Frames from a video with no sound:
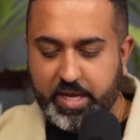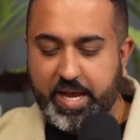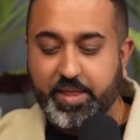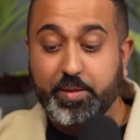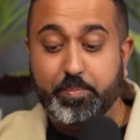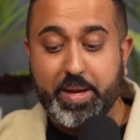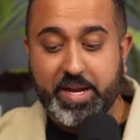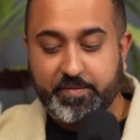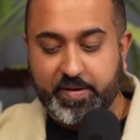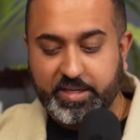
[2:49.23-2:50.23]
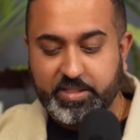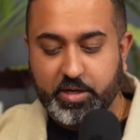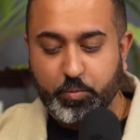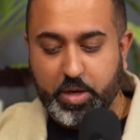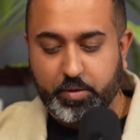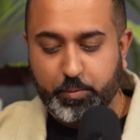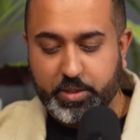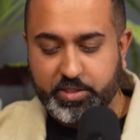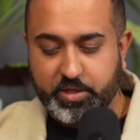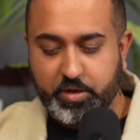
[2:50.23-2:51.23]
and the benefactor and
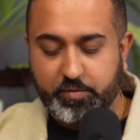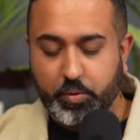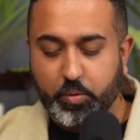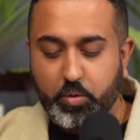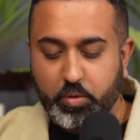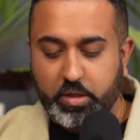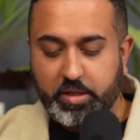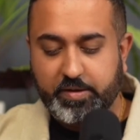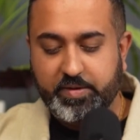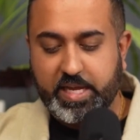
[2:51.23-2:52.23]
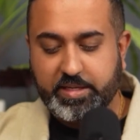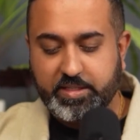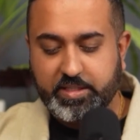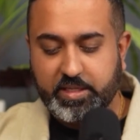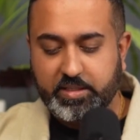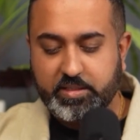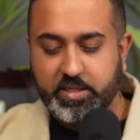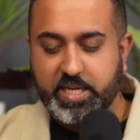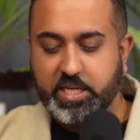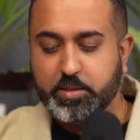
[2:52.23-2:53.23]
well-wisher of all living entities,
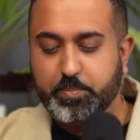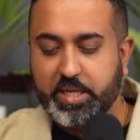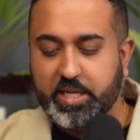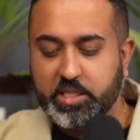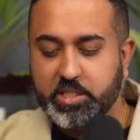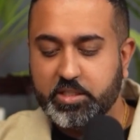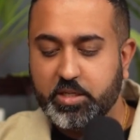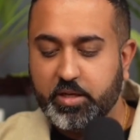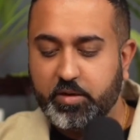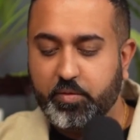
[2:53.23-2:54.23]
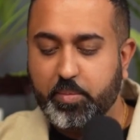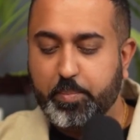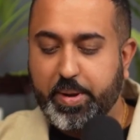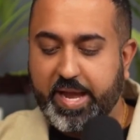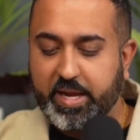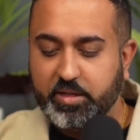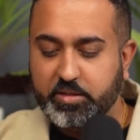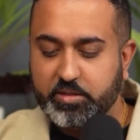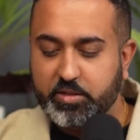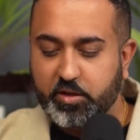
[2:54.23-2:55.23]
attains peace from the
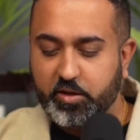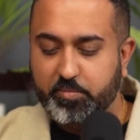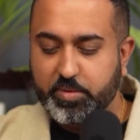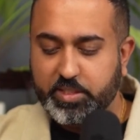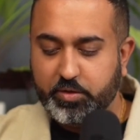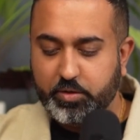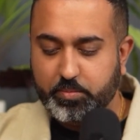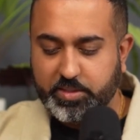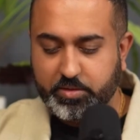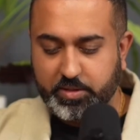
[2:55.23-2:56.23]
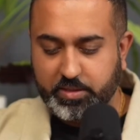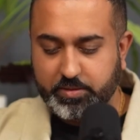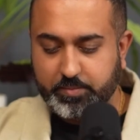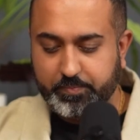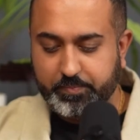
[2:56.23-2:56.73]
pangs of material miseries."